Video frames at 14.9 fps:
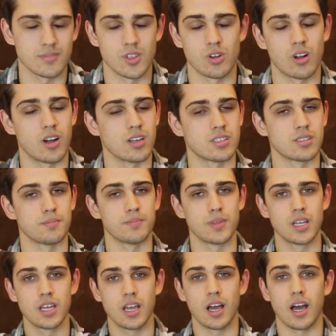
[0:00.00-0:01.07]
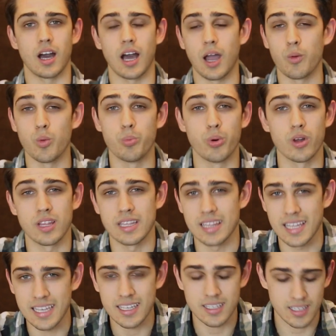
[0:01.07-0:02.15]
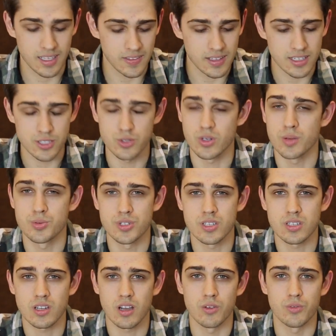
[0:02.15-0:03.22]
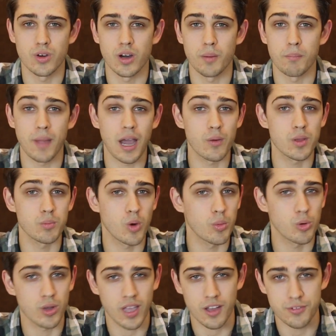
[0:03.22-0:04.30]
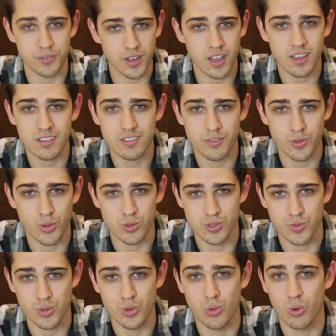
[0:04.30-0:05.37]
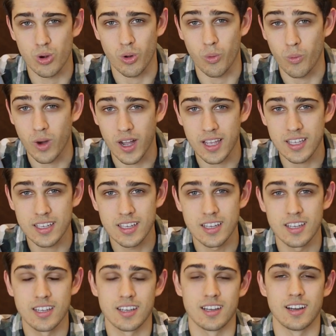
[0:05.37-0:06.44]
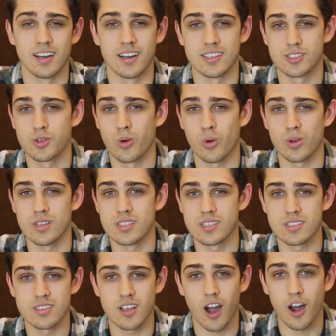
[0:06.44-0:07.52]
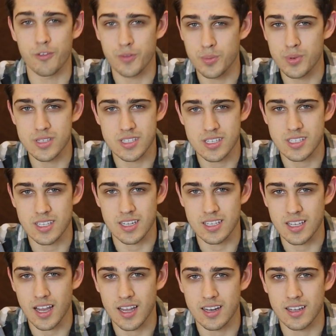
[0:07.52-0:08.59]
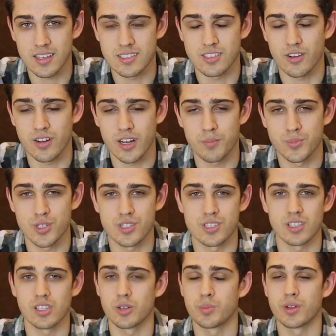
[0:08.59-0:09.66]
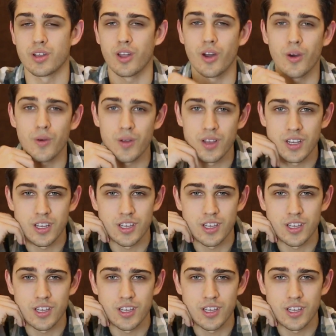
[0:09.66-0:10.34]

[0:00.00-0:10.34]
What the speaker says: You're awesome. I will put a link in the description of Maui Mobile Cafe for those of you who are in Hawaii. It's Corey's coffee business that he got started up just a little bit ago.